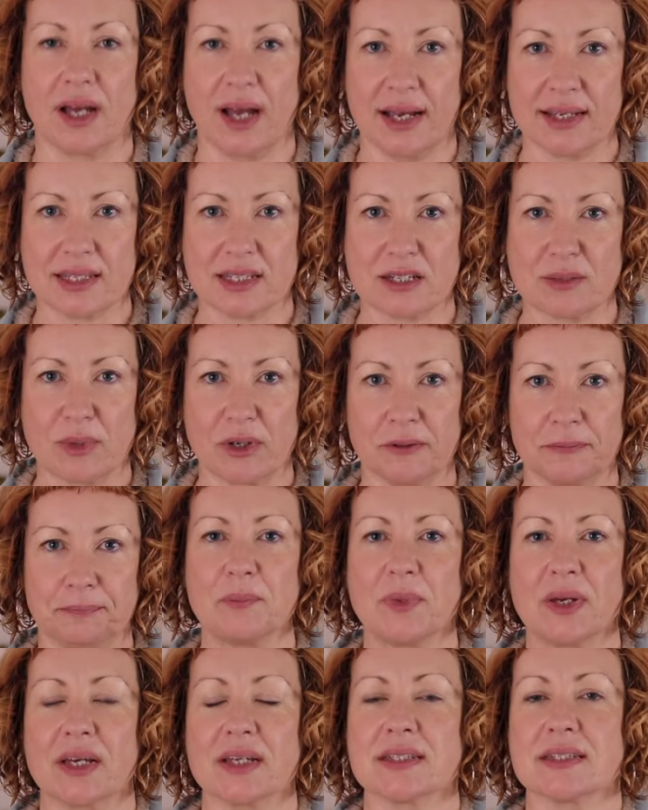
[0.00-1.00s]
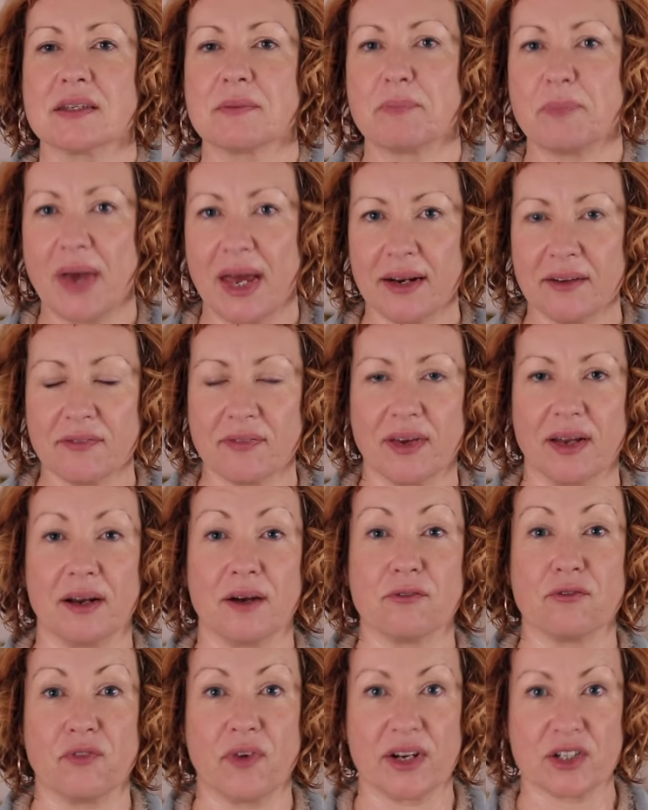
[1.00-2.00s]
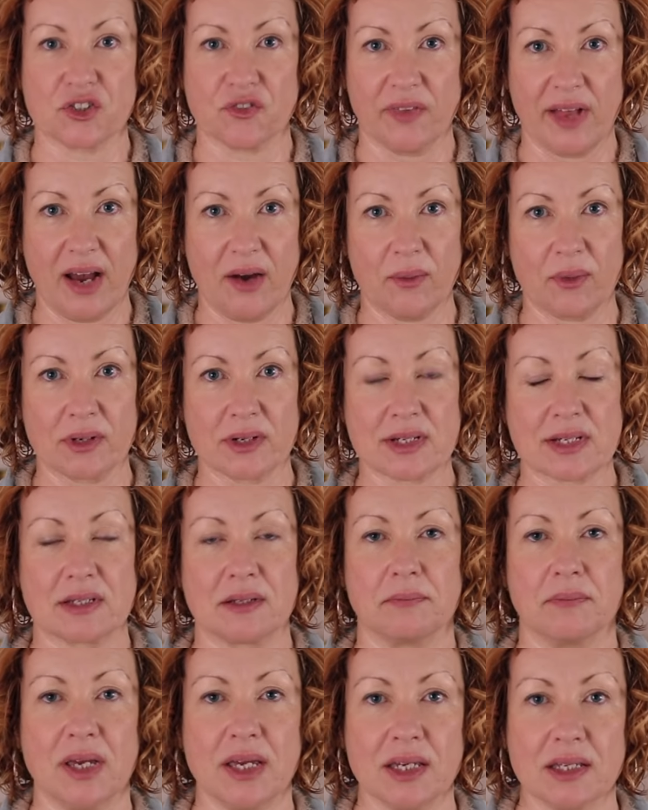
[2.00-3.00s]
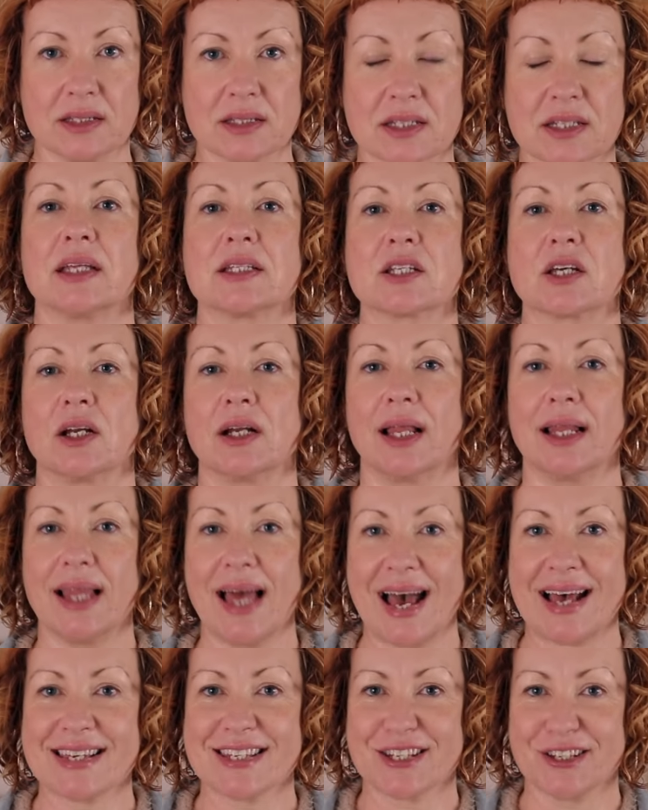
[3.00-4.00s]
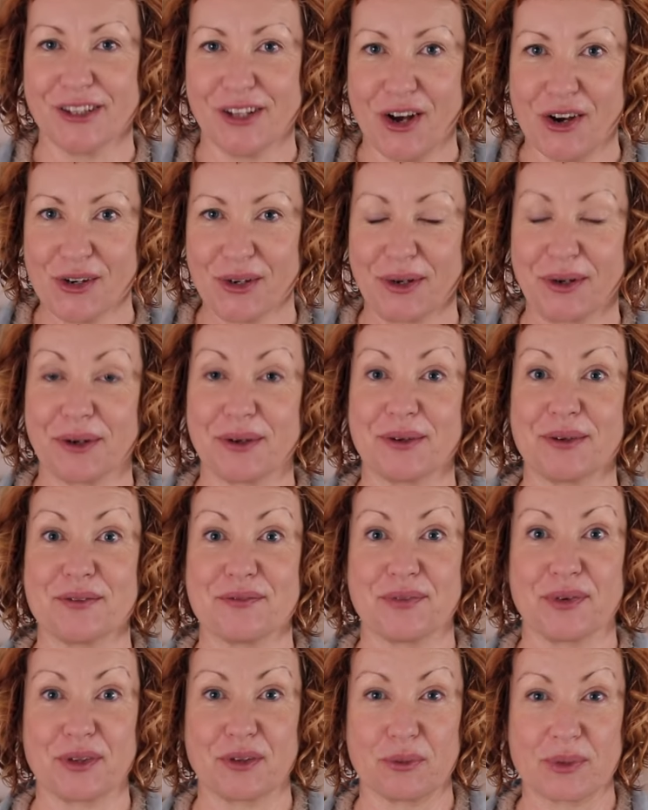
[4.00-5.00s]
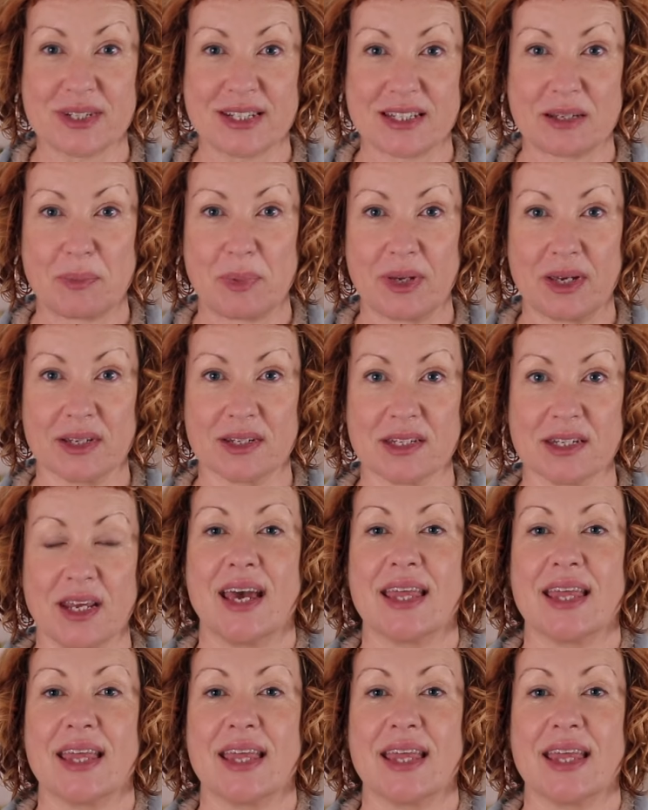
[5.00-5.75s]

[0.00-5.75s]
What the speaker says: customer, because the benefit of fresh flowers means it's going to last longer for the recipient.